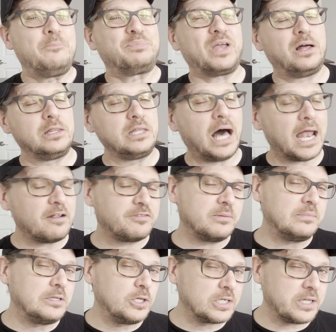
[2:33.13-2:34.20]
A lot of
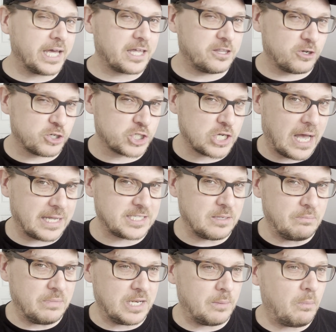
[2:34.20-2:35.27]
them look like they're shot to
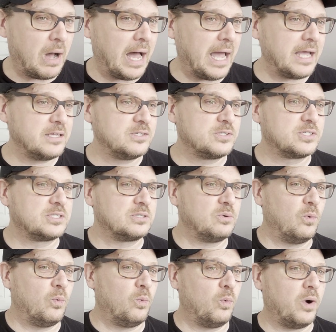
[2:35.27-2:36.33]
minimize
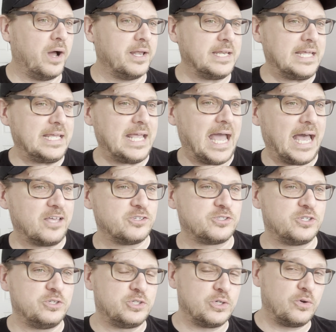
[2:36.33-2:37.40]
what he has
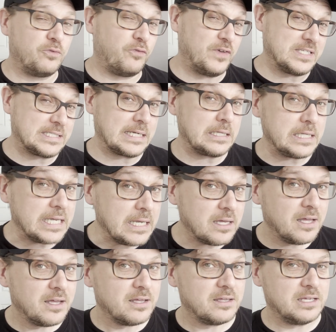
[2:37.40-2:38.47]
to do physically.
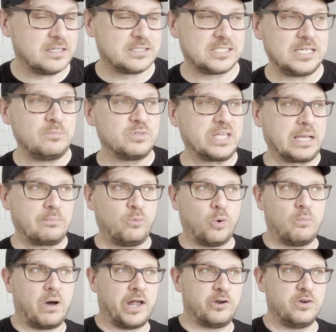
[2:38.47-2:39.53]
It seems like
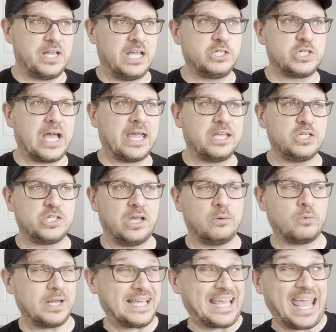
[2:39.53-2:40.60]
more modern day Jackie Chan,
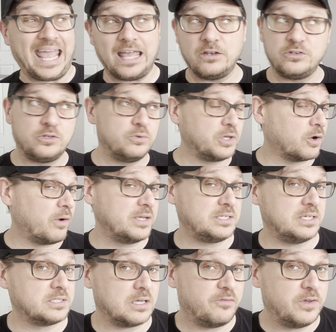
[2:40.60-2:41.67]
where he can't do the
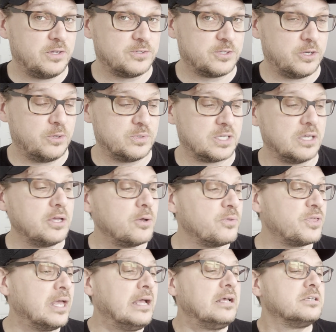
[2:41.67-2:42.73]
crazy stuff he used to do as a
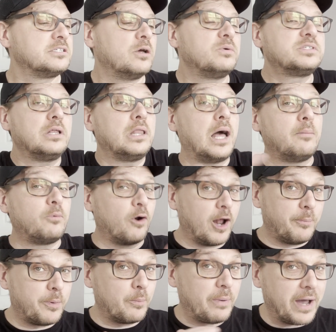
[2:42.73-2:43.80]
youth. So it's a lot more
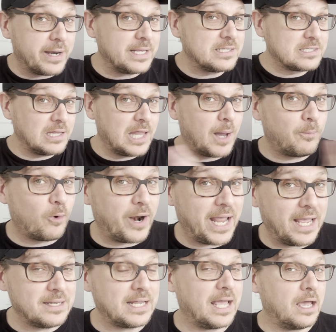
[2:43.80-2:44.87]
upper body. It's a lot more
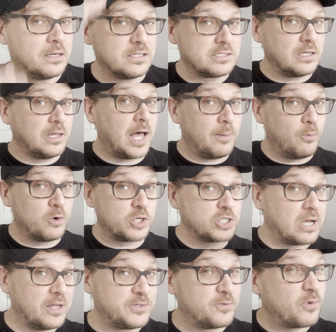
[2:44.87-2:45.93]
hand to hand. It's a lot more
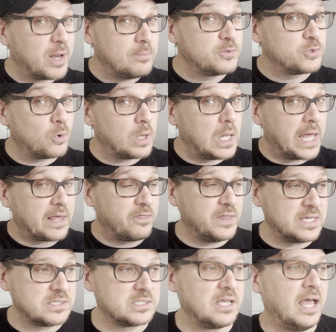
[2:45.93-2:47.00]
shots framed sort of like
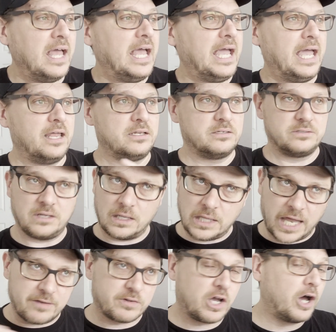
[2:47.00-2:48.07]
this, and a
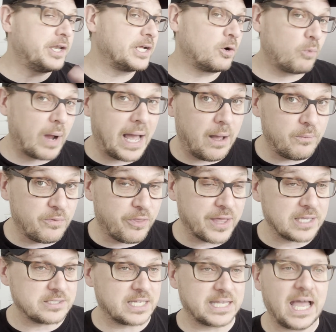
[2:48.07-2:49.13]
lot of cutting around
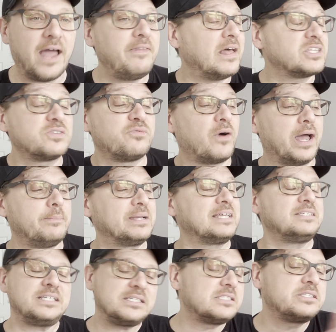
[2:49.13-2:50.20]
things like that. And that's fine
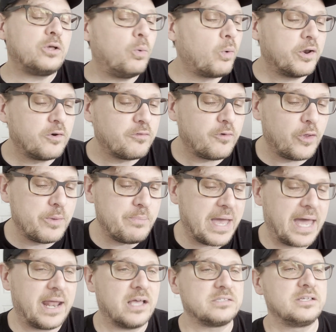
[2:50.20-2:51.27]
because he's still wonderful and
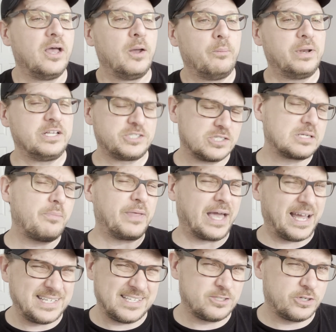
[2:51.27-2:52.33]
badass. But it's just something
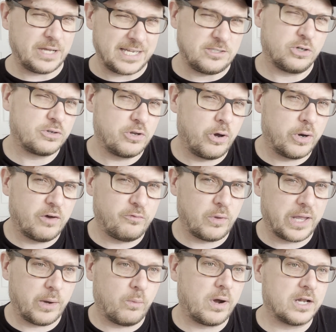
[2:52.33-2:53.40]
I did. I took note of
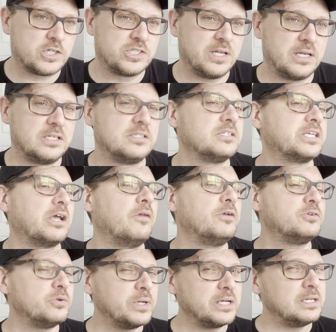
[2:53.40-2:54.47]
while I watched it. It's just like, oh,
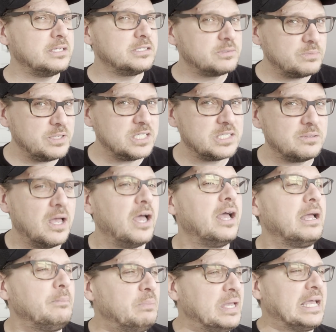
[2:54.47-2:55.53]
they're doing, he's
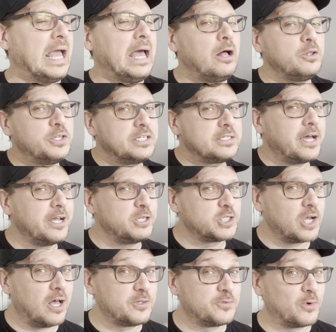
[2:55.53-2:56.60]
being held in tight
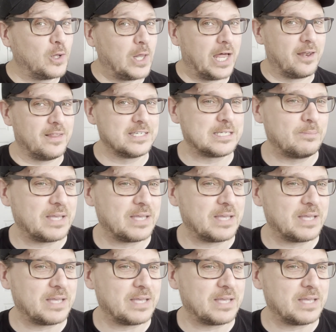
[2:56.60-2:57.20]
shots for a lot of this.